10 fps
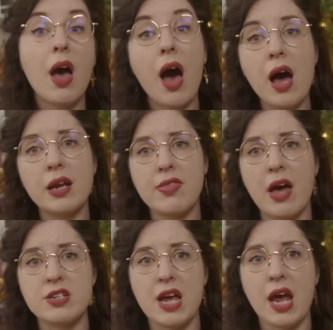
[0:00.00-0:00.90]
Earlier
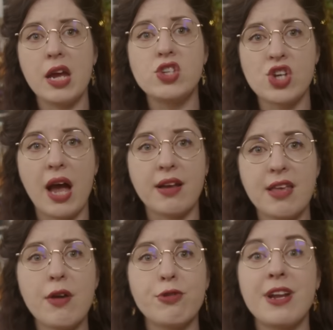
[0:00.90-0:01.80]
that day, Jack
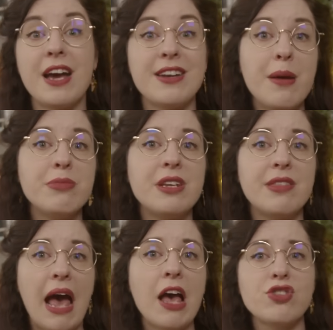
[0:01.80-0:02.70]
Saffin had emptied
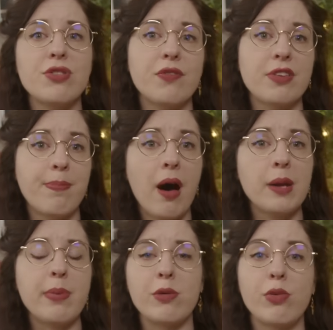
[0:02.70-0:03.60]
the ashes of his
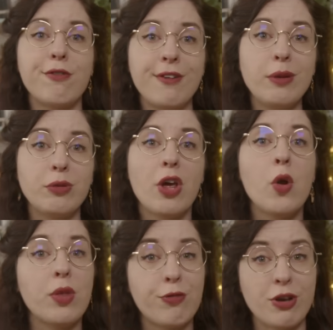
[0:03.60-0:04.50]
pipe and refilled
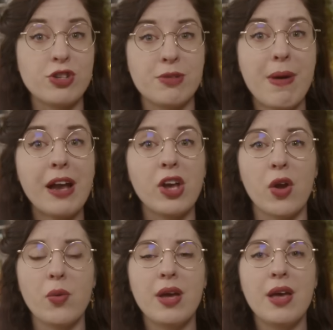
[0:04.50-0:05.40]
with fresh
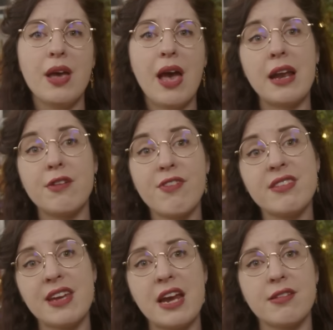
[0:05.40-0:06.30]
tobacco, and
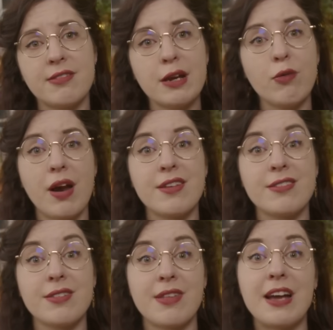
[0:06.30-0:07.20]
investigators
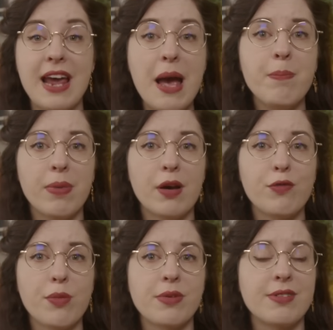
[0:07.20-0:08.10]
theorized that ember
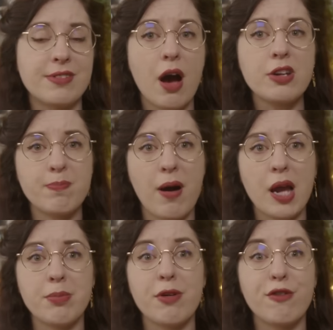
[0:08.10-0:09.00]
from the discarded
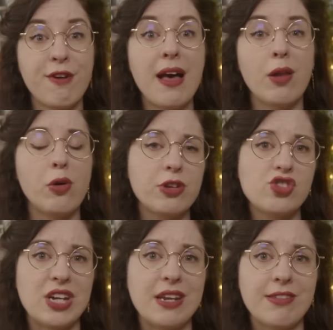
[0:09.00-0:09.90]
pipe fell onto
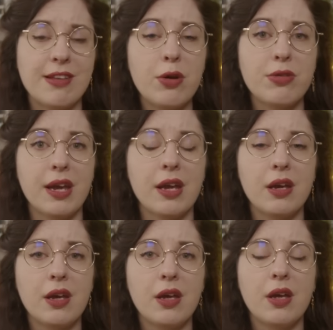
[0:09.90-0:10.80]
Jeannie's clothing.
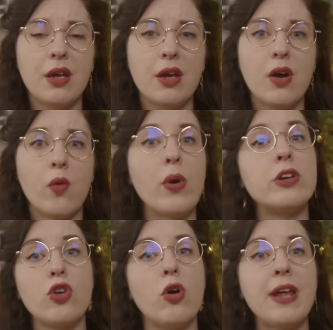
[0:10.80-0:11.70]
When
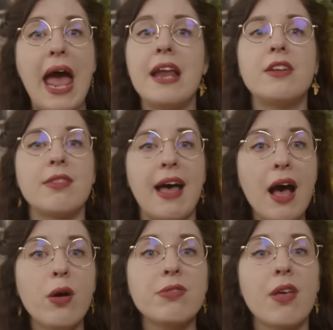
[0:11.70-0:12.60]
Don entered the
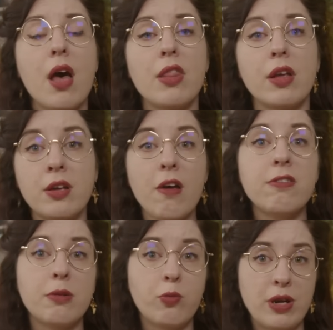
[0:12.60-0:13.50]
house, the
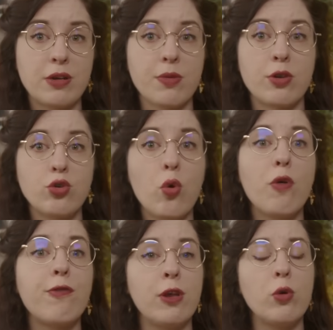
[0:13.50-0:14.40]
gust of wind from the door
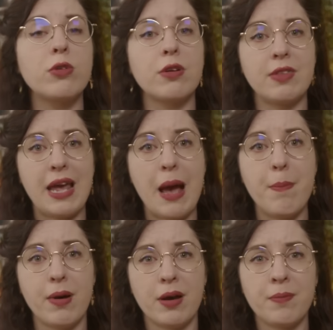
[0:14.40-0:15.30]
fueled the
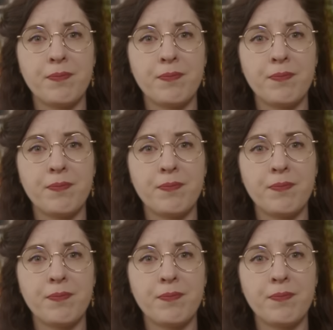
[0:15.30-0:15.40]
ember.